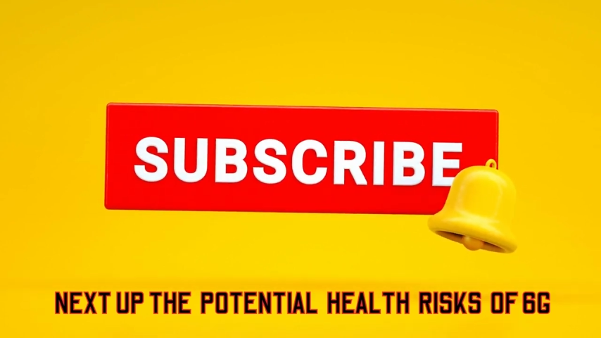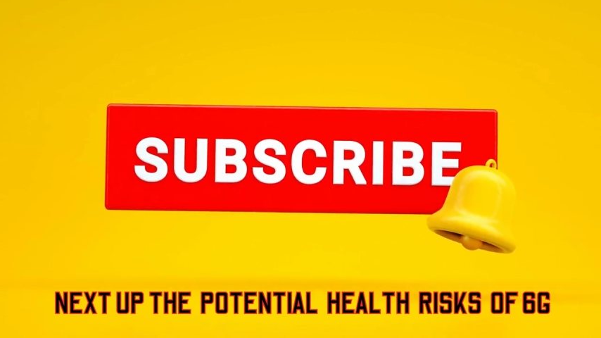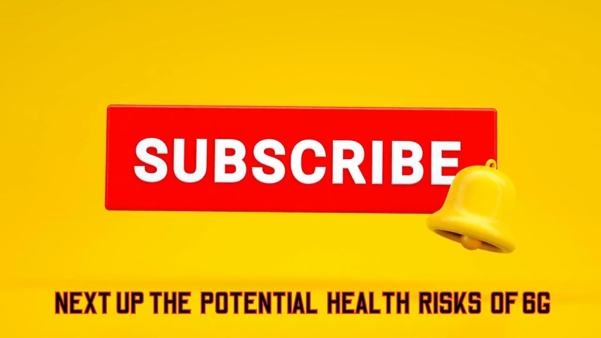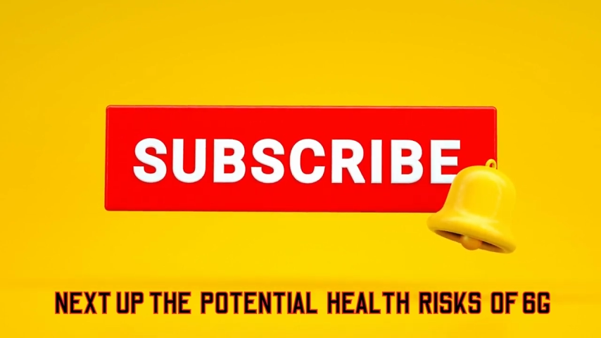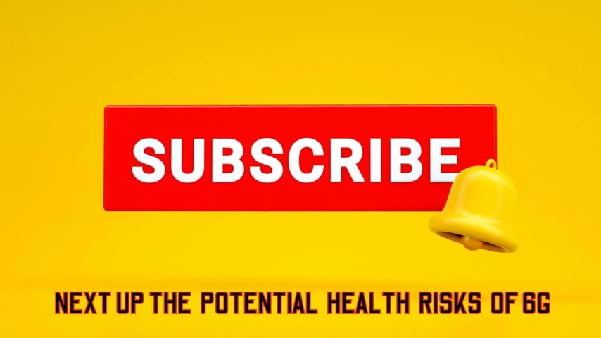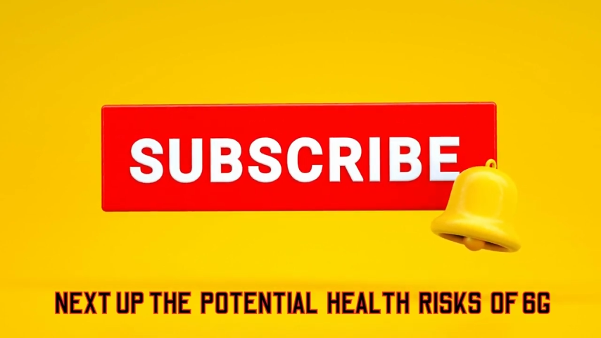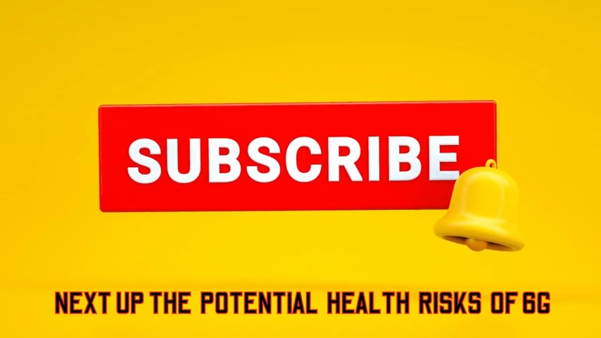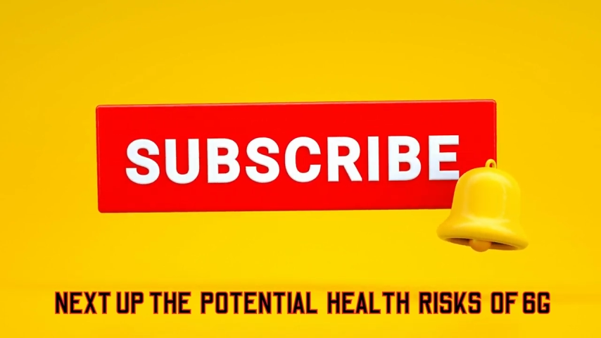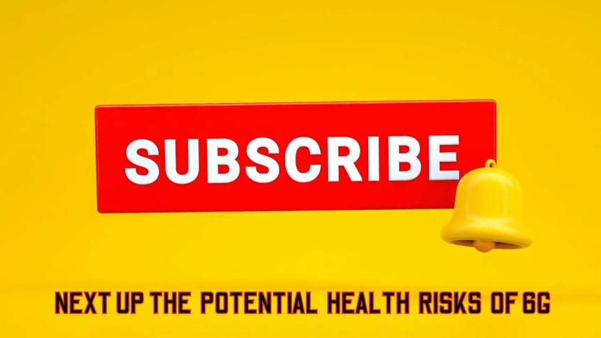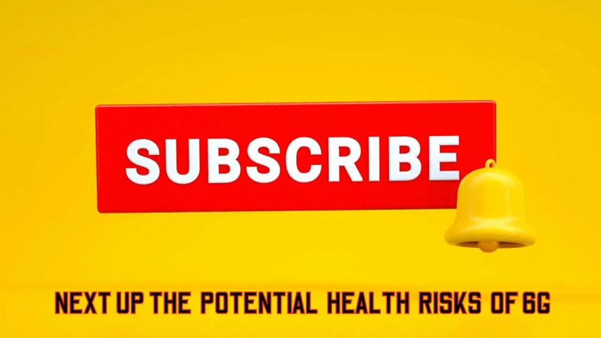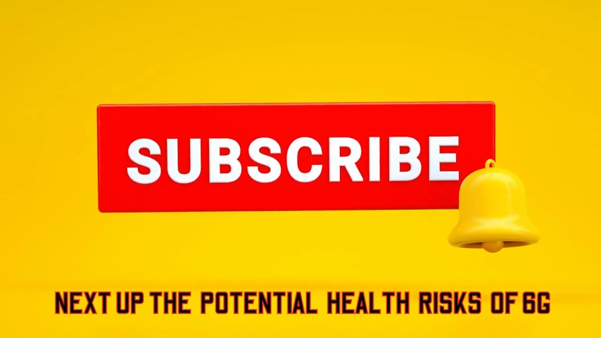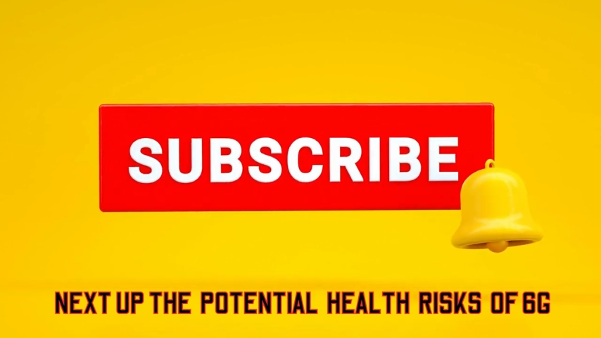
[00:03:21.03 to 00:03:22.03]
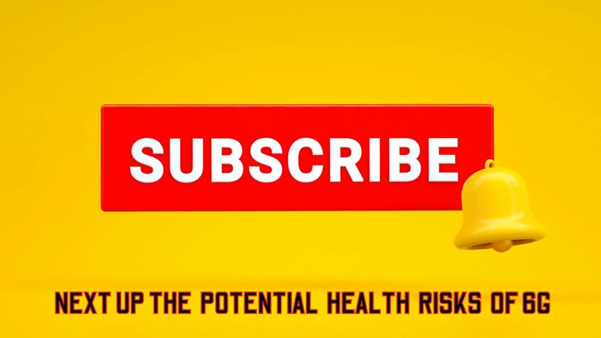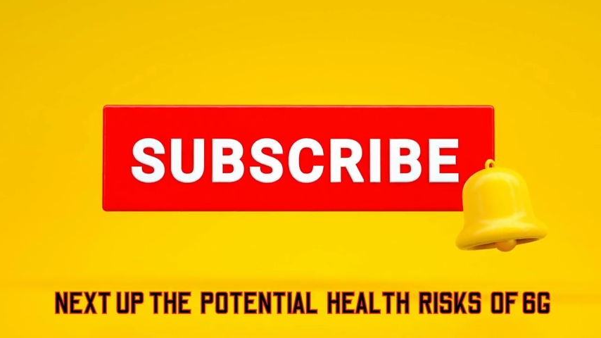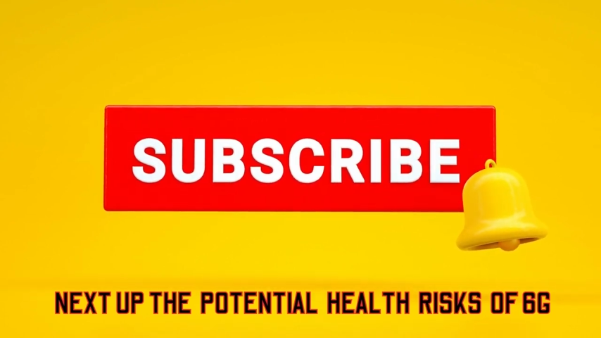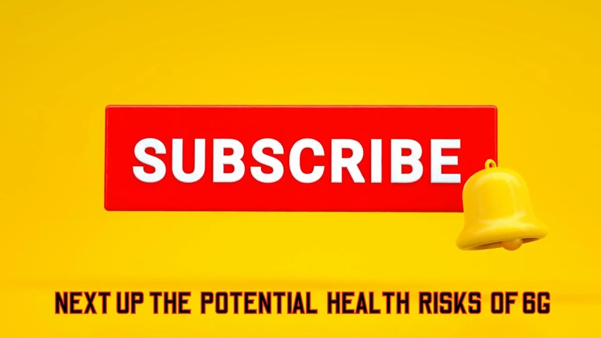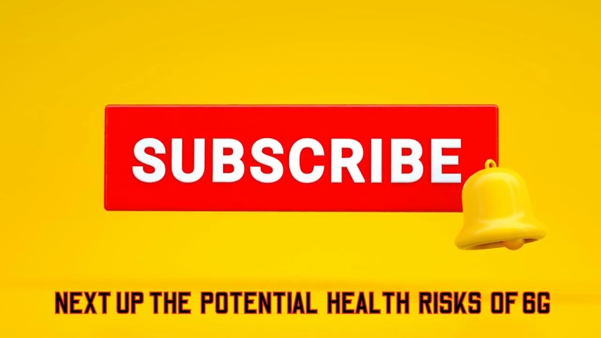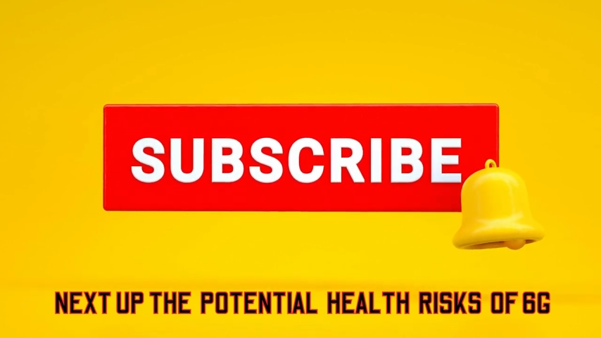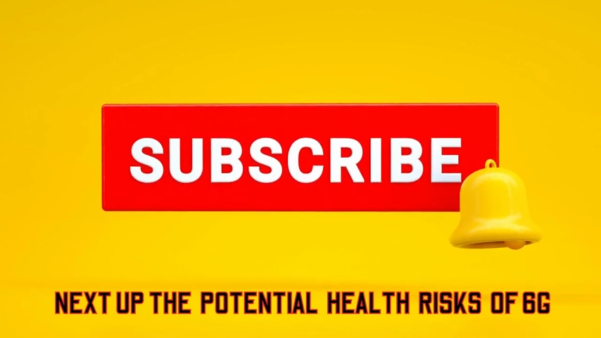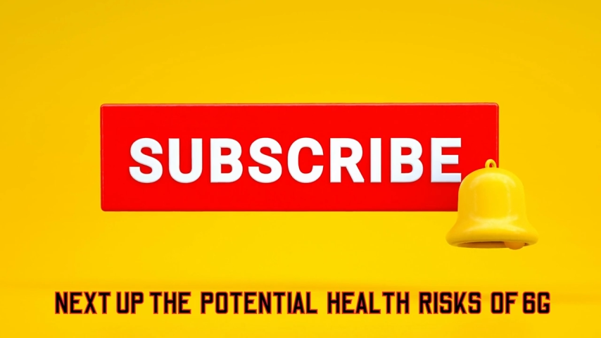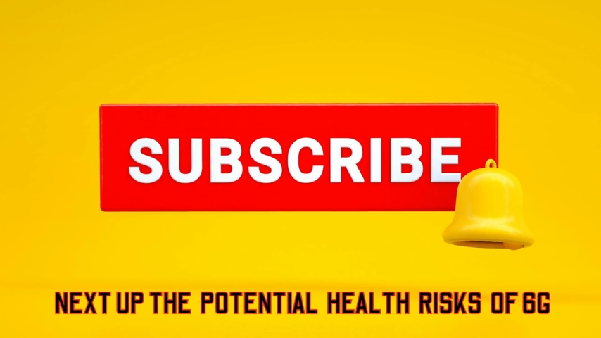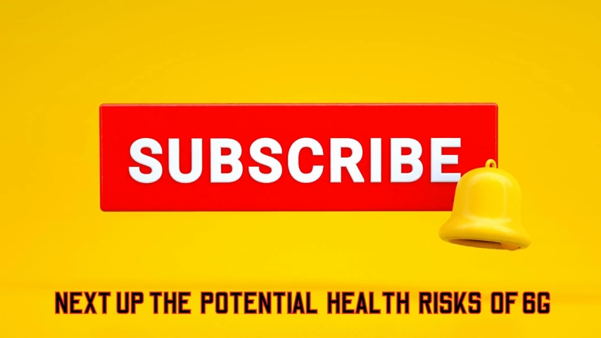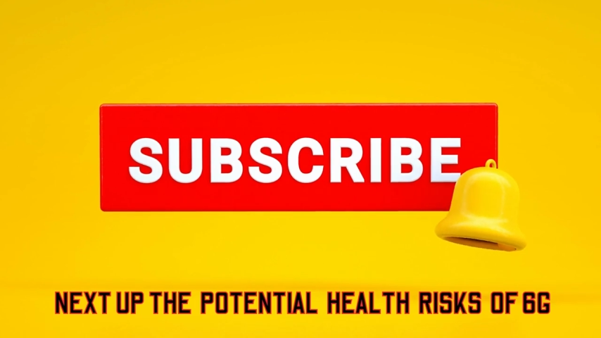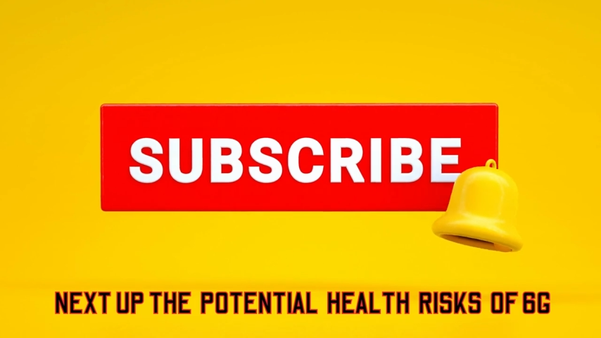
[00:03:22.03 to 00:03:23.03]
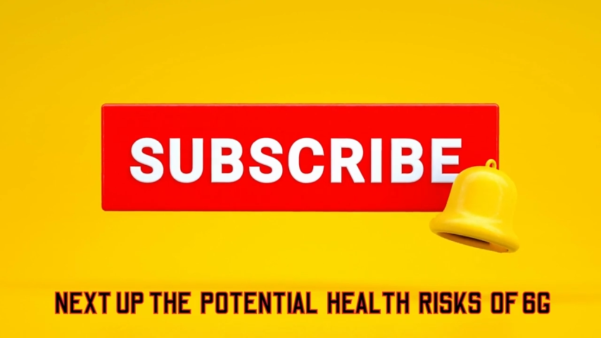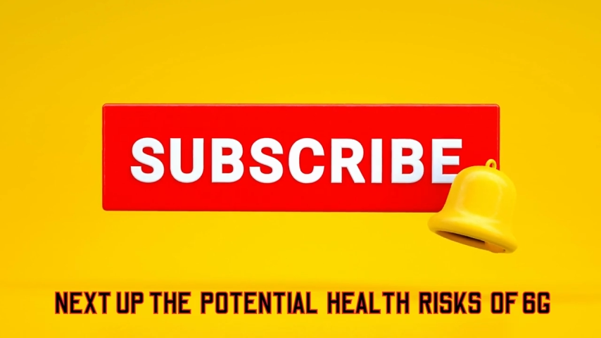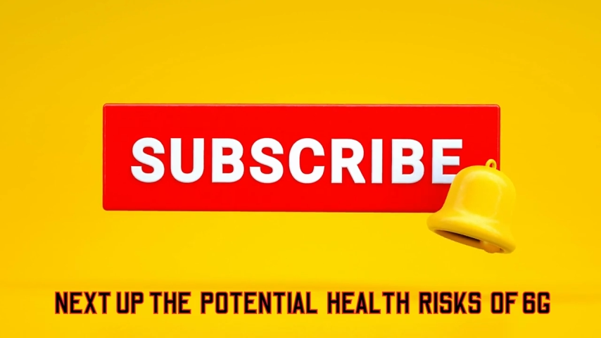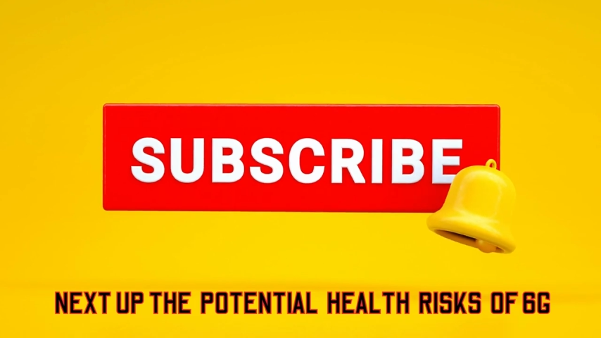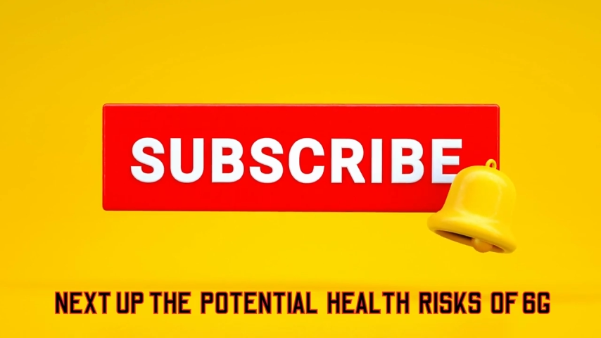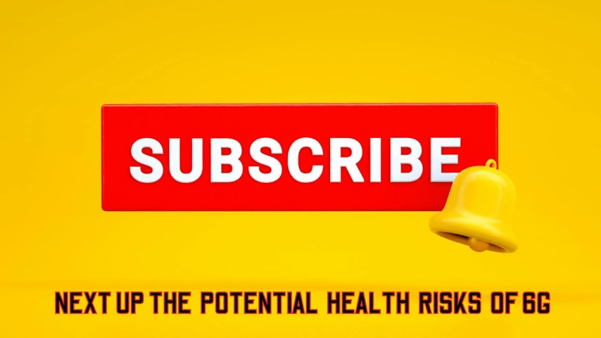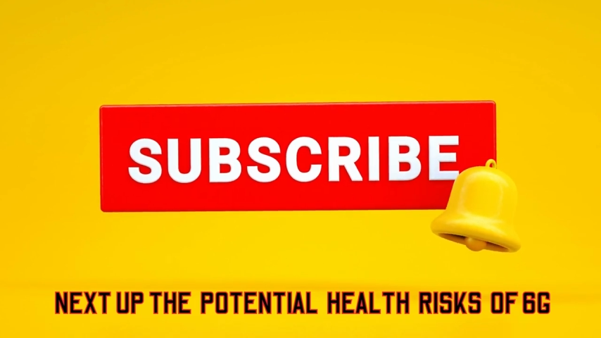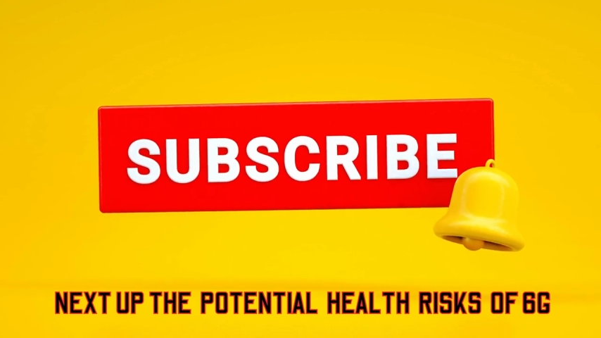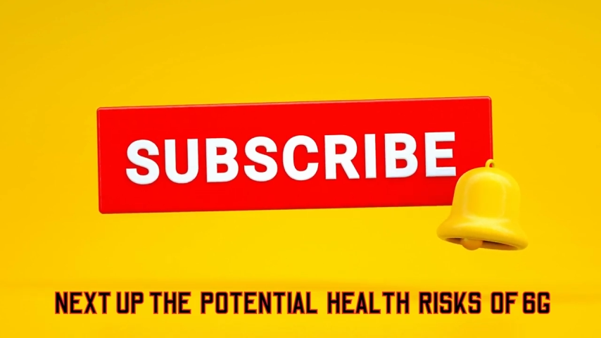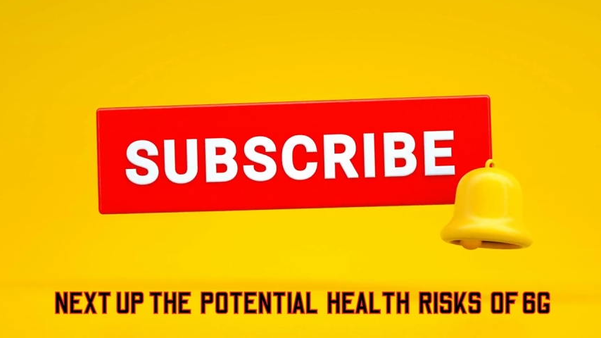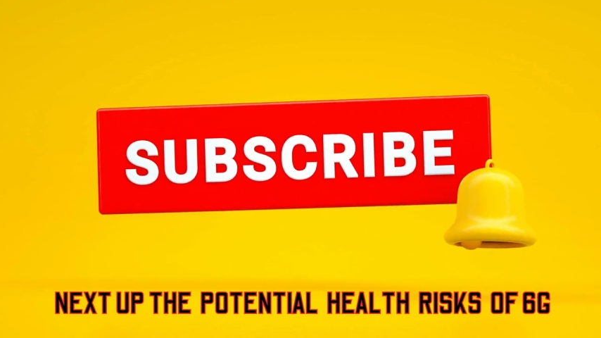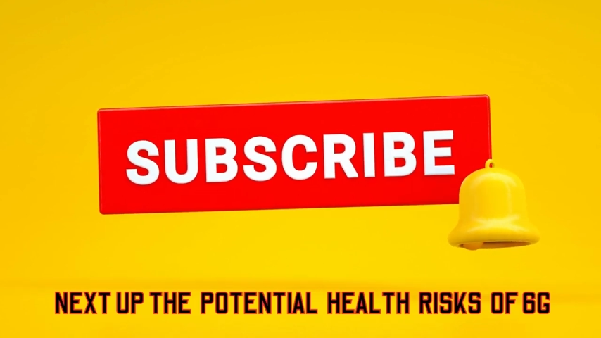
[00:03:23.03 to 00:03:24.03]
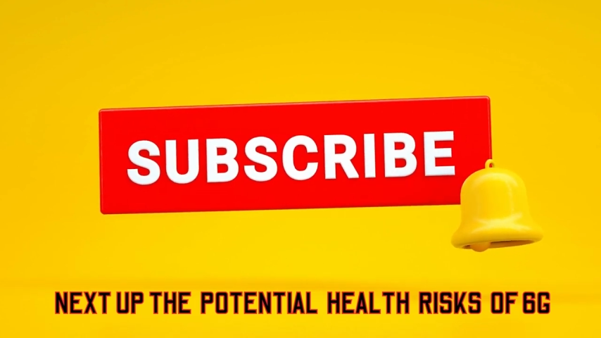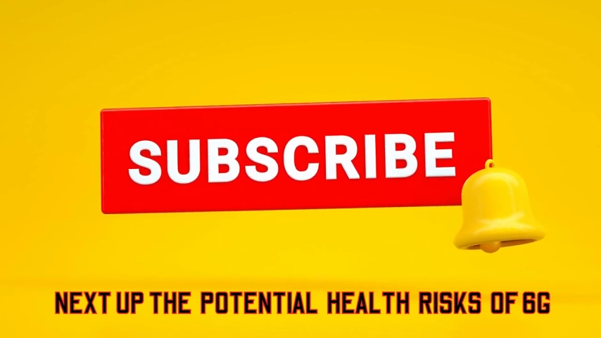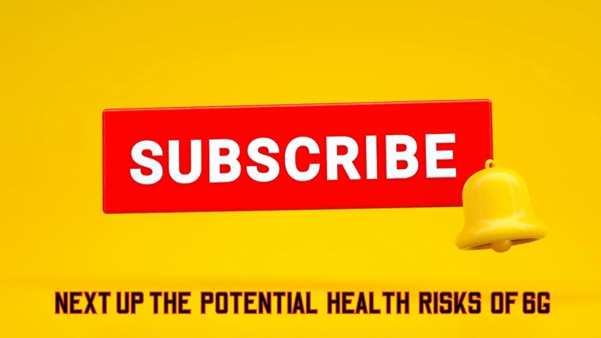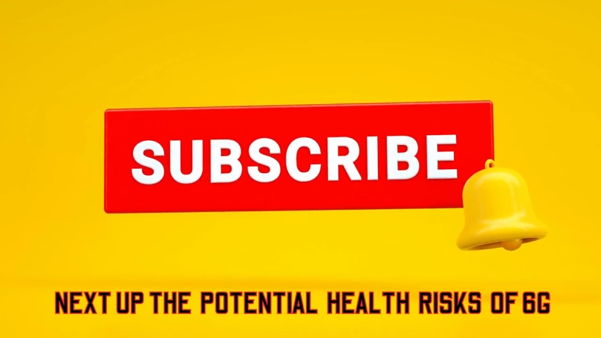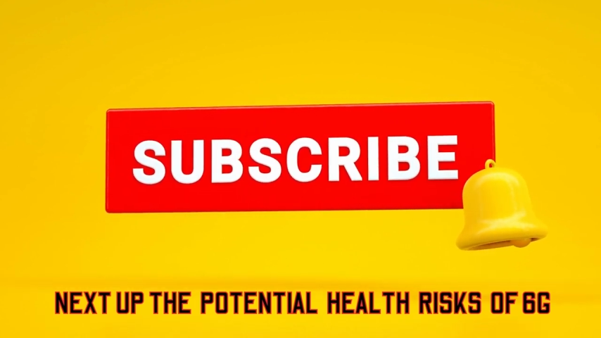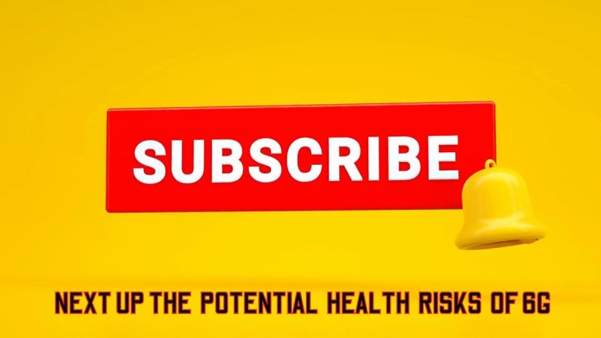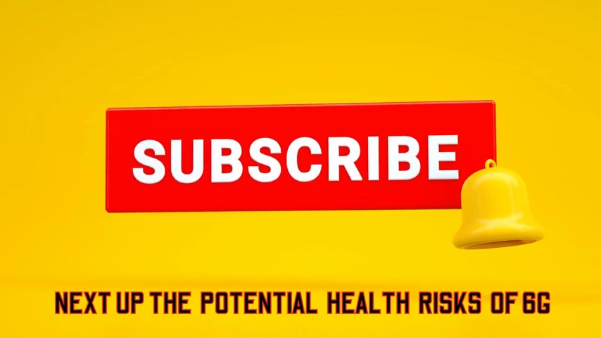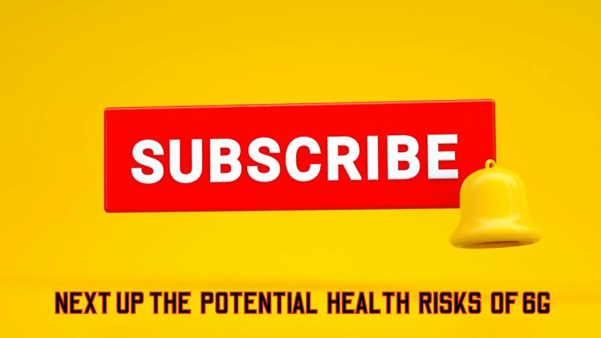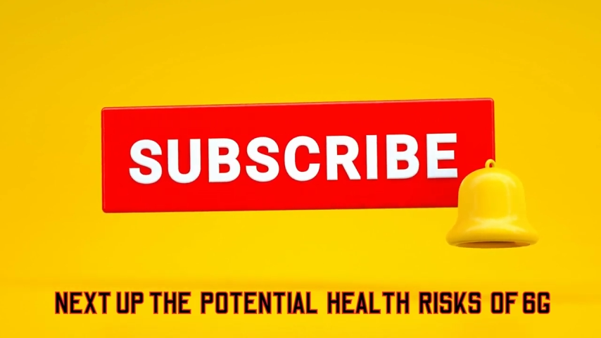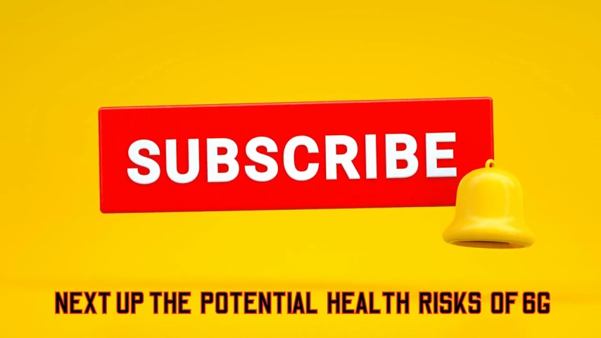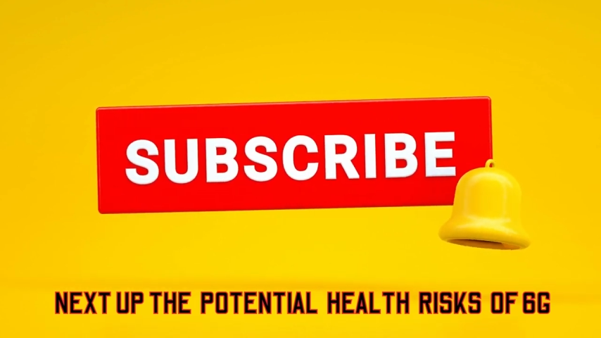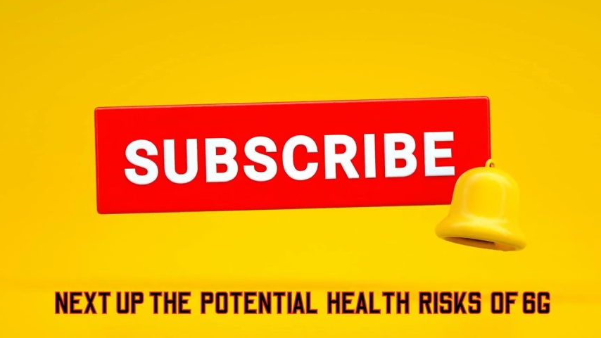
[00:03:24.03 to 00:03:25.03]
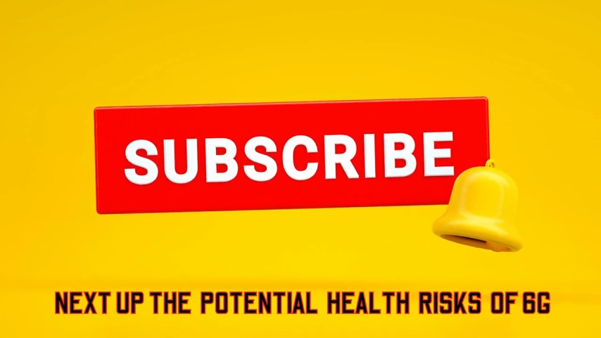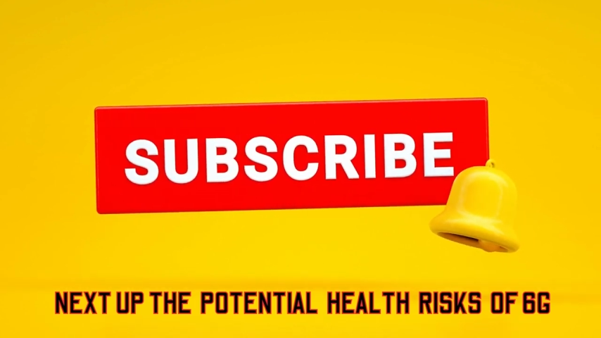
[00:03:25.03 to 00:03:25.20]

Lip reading: (no speaker visible)